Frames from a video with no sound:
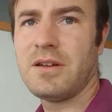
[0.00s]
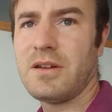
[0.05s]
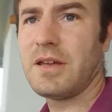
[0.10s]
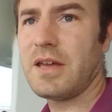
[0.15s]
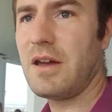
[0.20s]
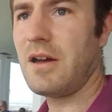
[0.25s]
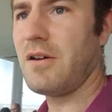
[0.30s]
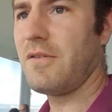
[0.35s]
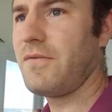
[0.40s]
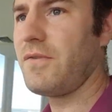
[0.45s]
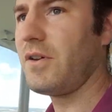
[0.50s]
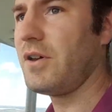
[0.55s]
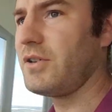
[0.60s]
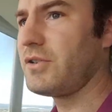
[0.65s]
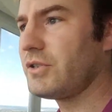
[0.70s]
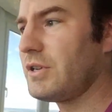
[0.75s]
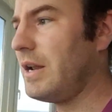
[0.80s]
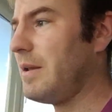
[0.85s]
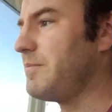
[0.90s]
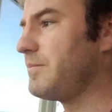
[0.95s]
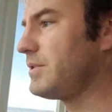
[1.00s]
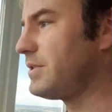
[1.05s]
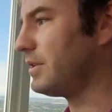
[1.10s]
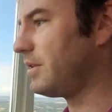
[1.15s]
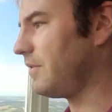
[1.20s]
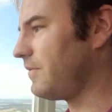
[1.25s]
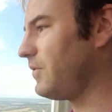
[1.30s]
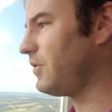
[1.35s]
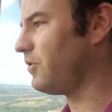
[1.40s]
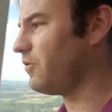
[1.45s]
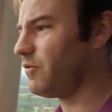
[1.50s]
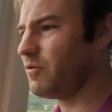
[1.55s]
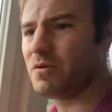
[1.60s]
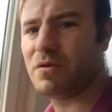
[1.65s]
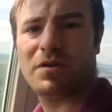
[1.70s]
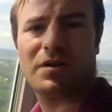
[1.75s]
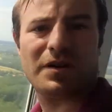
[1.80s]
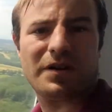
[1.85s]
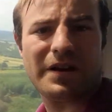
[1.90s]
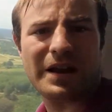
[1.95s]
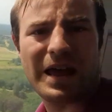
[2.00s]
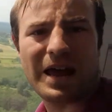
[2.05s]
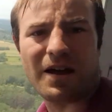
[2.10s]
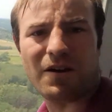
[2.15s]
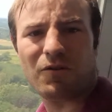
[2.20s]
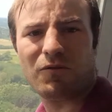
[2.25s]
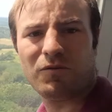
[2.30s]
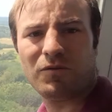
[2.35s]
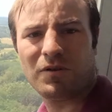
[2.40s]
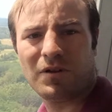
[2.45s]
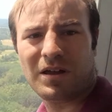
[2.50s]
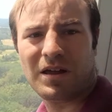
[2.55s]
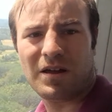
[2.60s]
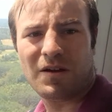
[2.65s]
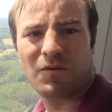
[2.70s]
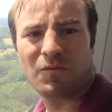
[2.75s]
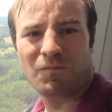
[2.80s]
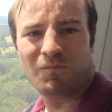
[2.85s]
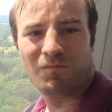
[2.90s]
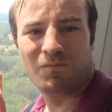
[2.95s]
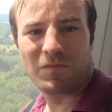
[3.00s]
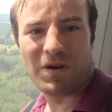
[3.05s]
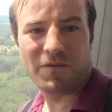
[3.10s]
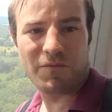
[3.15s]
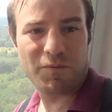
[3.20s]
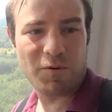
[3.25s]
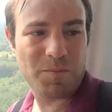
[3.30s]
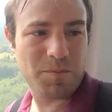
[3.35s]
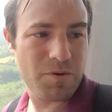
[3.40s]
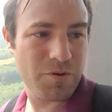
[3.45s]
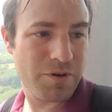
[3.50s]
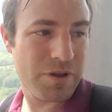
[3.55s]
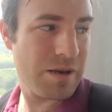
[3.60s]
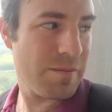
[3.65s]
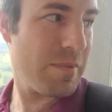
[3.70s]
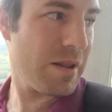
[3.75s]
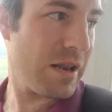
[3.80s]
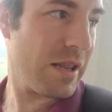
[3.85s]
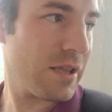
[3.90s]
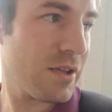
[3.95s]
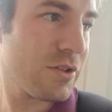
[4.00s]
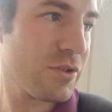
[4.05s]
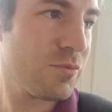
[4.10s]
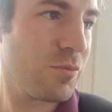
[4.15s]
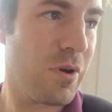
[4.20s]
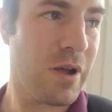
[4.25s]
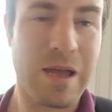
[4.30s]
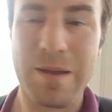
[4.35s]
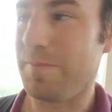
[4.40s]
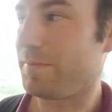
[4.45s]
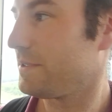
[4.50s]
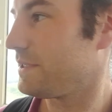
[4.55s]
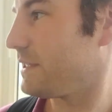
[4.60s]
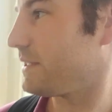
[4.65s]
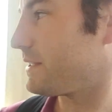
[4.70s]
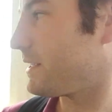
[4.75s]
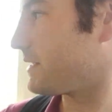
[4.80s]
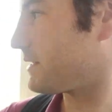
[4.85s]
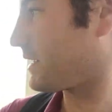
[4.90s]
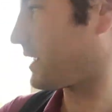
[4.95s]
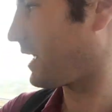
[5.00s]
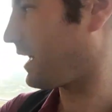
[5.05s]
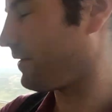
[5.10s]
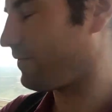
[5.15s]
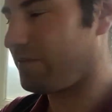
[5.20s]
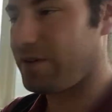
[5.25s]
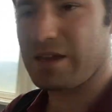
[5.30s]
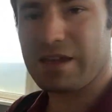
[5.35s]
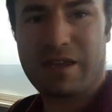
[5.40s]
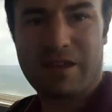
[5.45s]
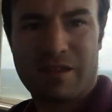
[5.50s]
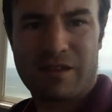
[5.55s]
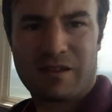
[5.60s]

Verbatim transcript: get our first glimpse of the view now. But I'll probably look in a minute because what happens is there's a cafe